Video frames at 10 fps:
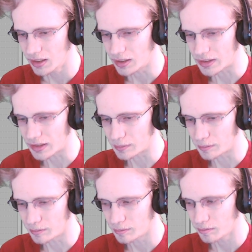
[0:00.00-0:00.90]

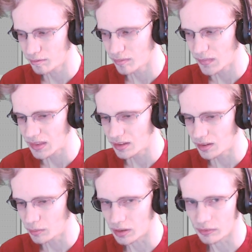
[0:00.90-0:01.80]

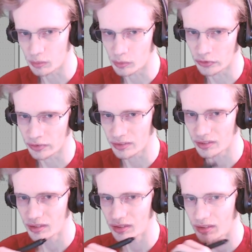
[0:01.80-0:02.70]
but if it's more
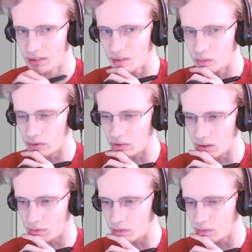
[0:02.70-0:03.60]
just
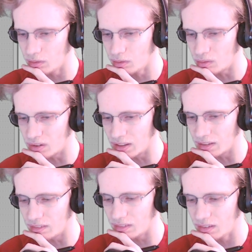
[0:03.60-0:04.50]
whichever one I